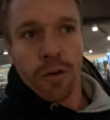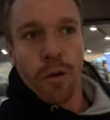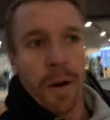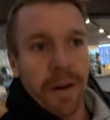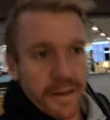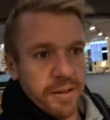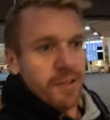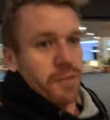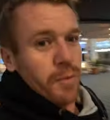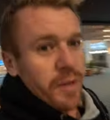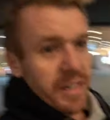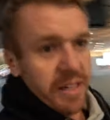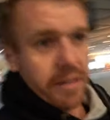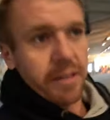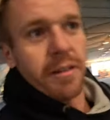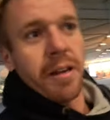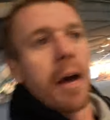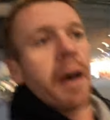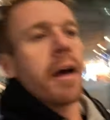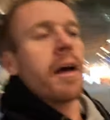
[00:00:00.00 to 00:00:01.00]
Credit
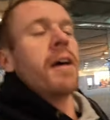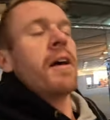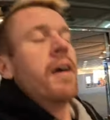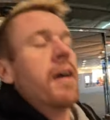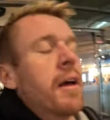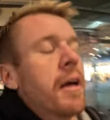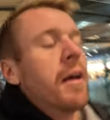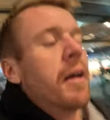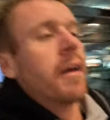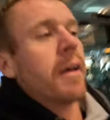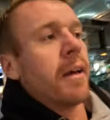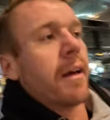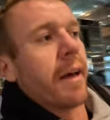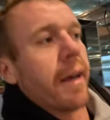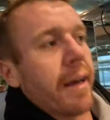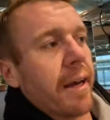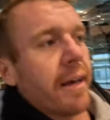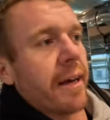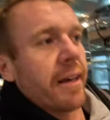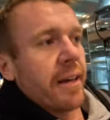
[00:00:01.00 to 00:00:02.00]
Suisse,
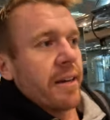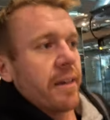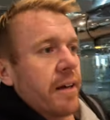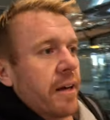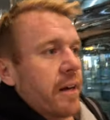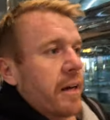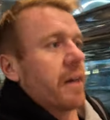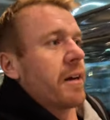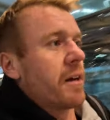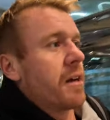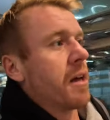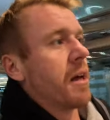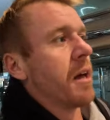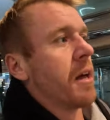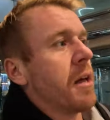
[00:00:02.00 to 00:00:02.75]
and. Uh,